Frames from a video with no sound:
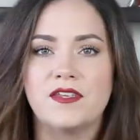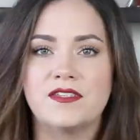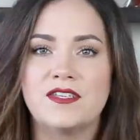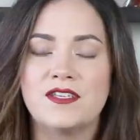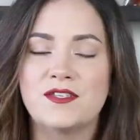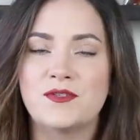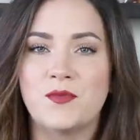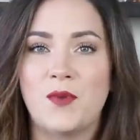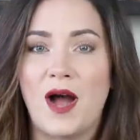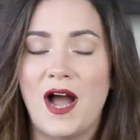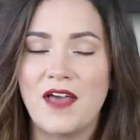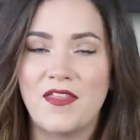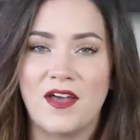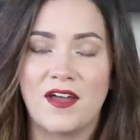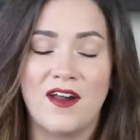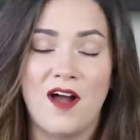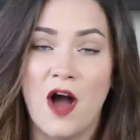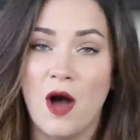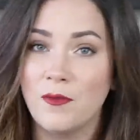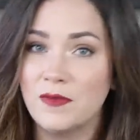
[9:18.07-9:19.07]
This is why
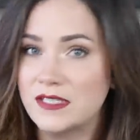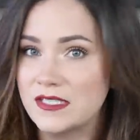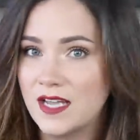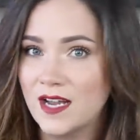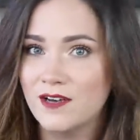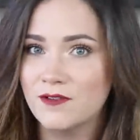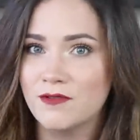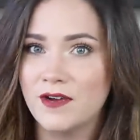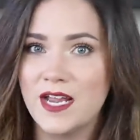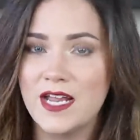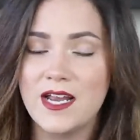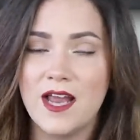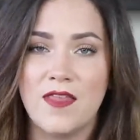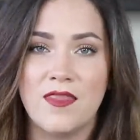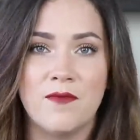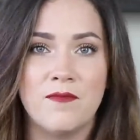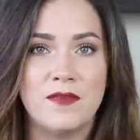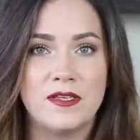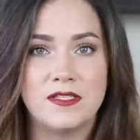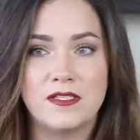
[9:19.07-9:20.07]
that homicide rate
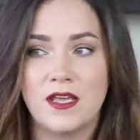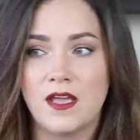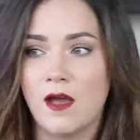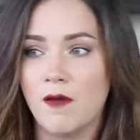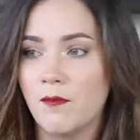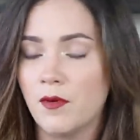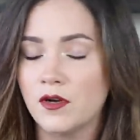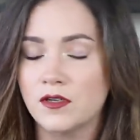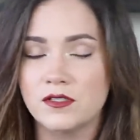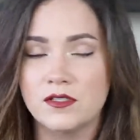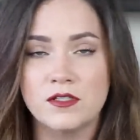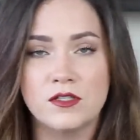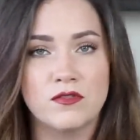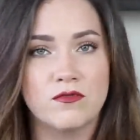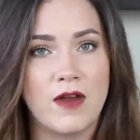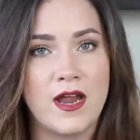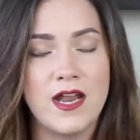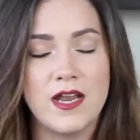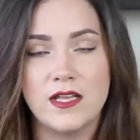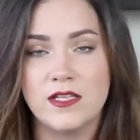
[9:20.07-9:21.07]
and the missing
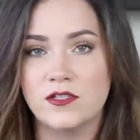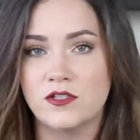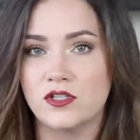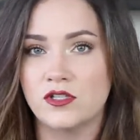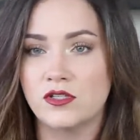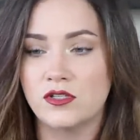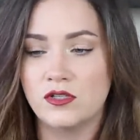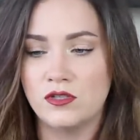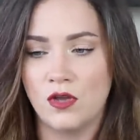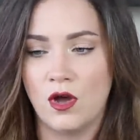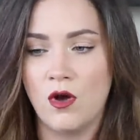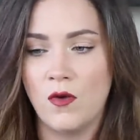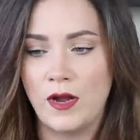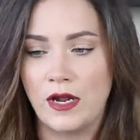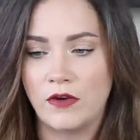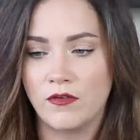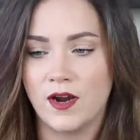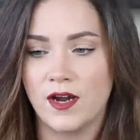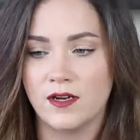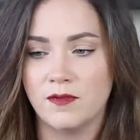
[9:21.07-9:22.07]
persons rate is just so
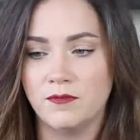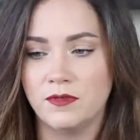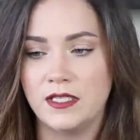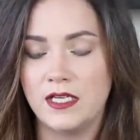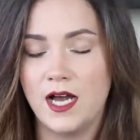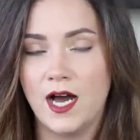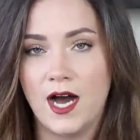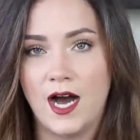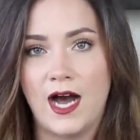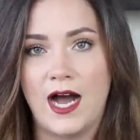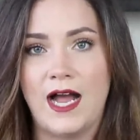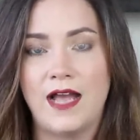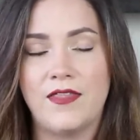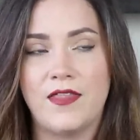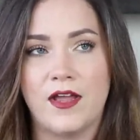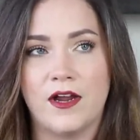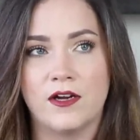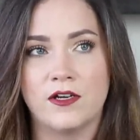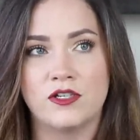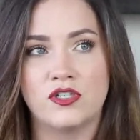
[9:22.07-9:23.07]
incredibly high.
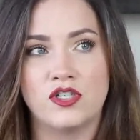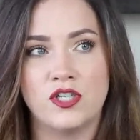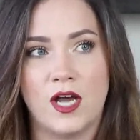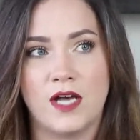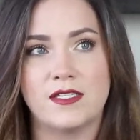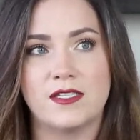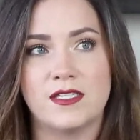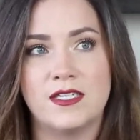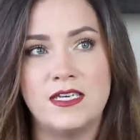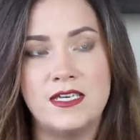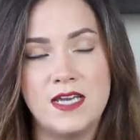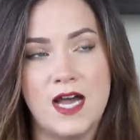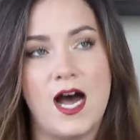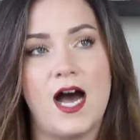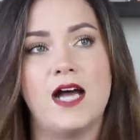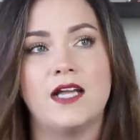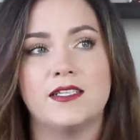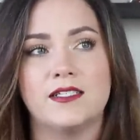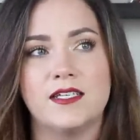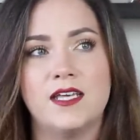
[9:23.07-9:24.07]
They are just
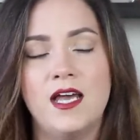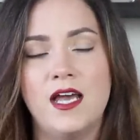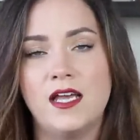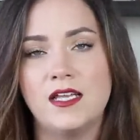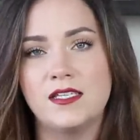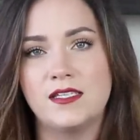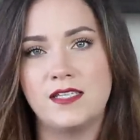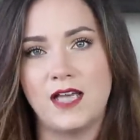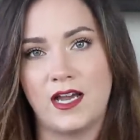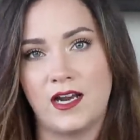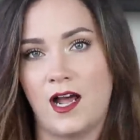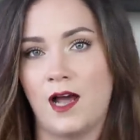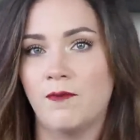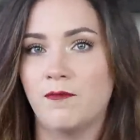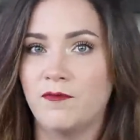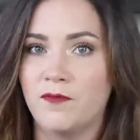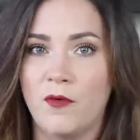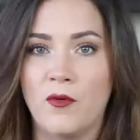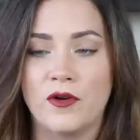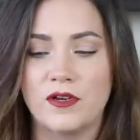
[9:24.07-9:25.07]
not set
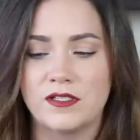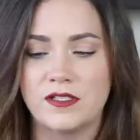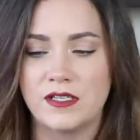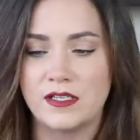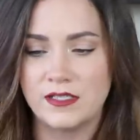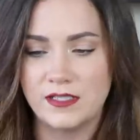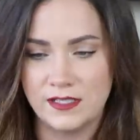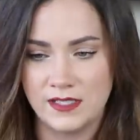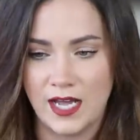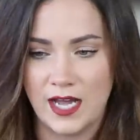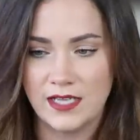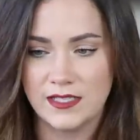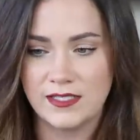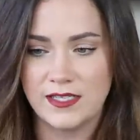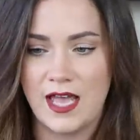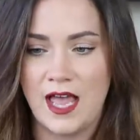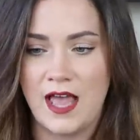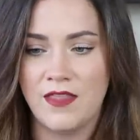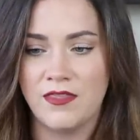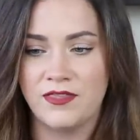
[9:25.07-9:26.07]
up for
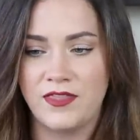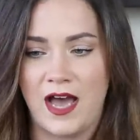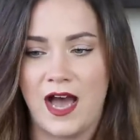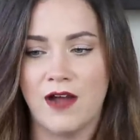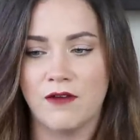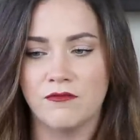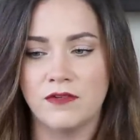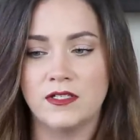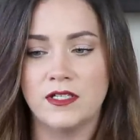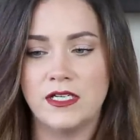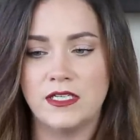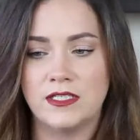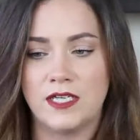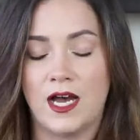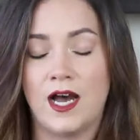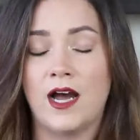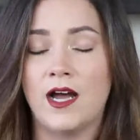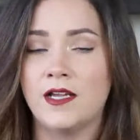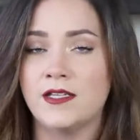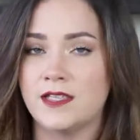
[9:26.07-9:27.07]
success. And that really
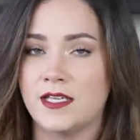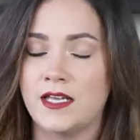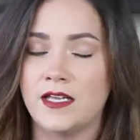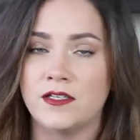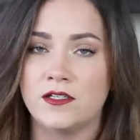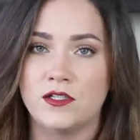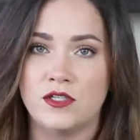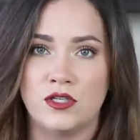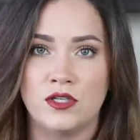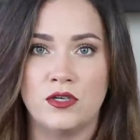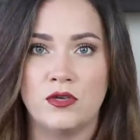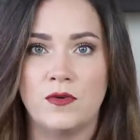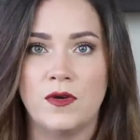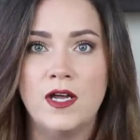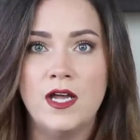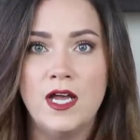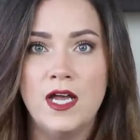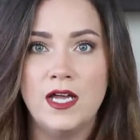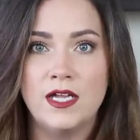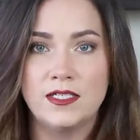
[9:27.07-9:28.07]
ties into
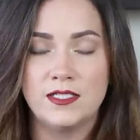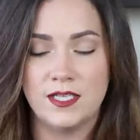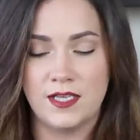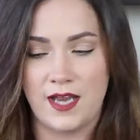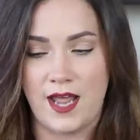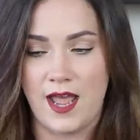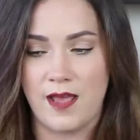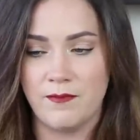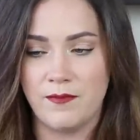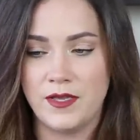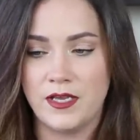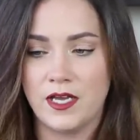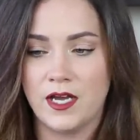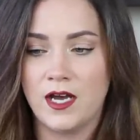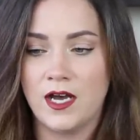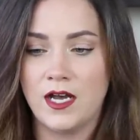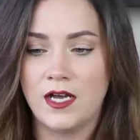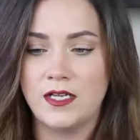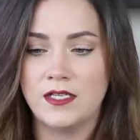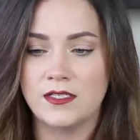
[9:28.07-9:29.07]
today
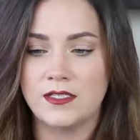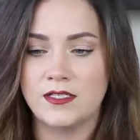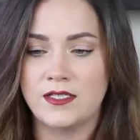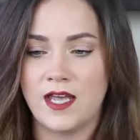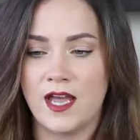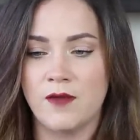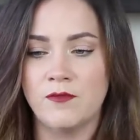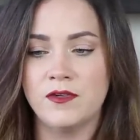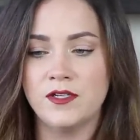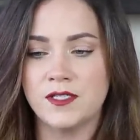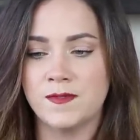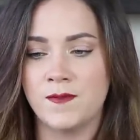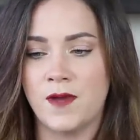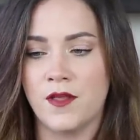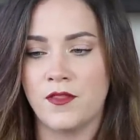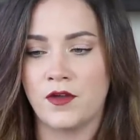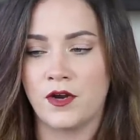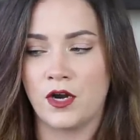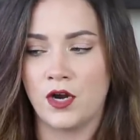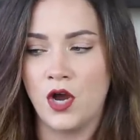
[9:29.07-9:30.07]
because Tamra's
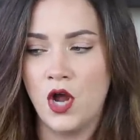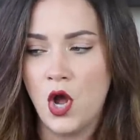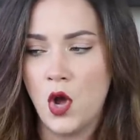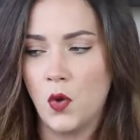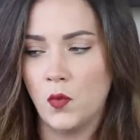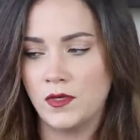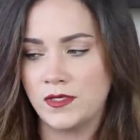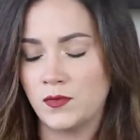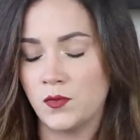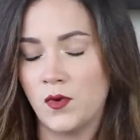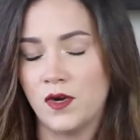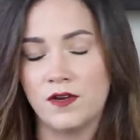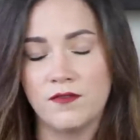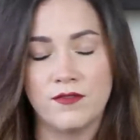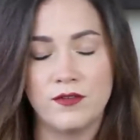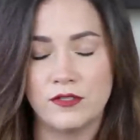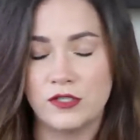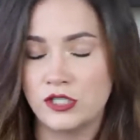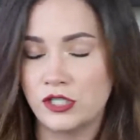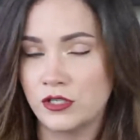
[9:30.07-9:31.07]
mother was one
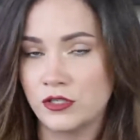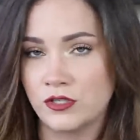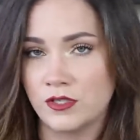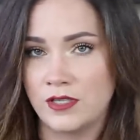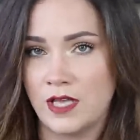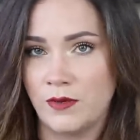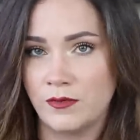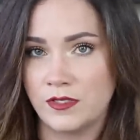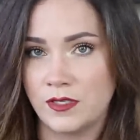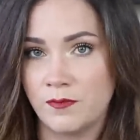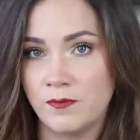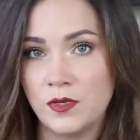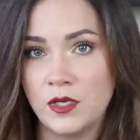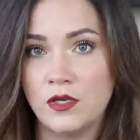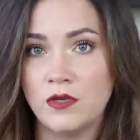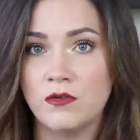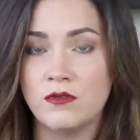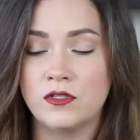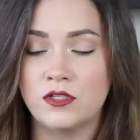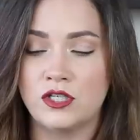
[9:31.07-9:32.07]
of those children that was
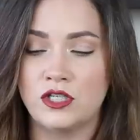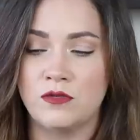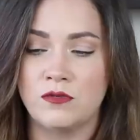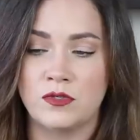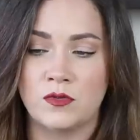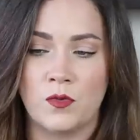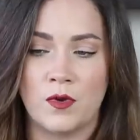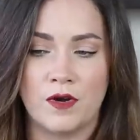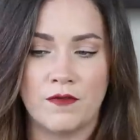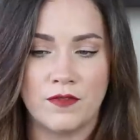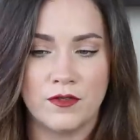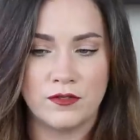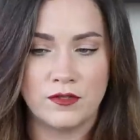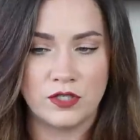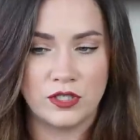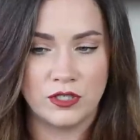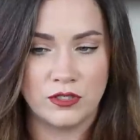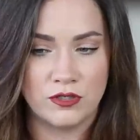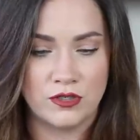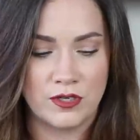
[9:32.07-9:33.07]
abused. She was one of
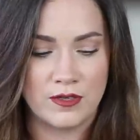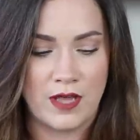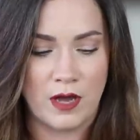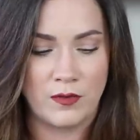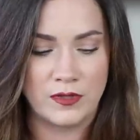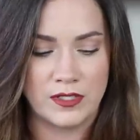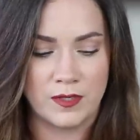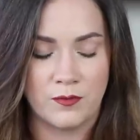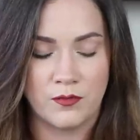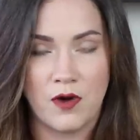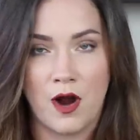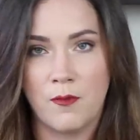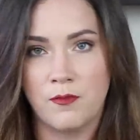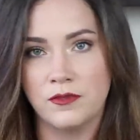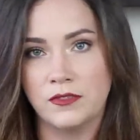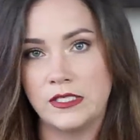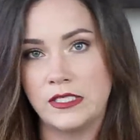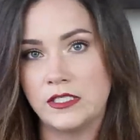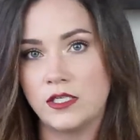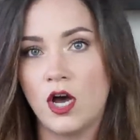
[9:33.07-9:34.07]
those children that was
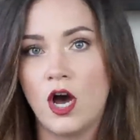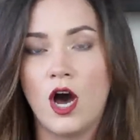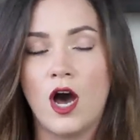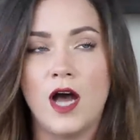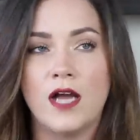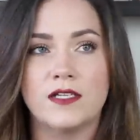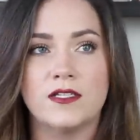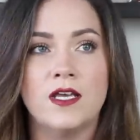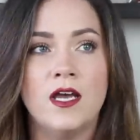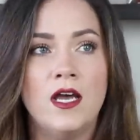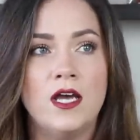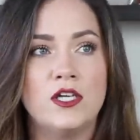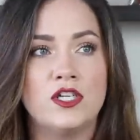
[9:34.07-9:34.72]
improperly taught.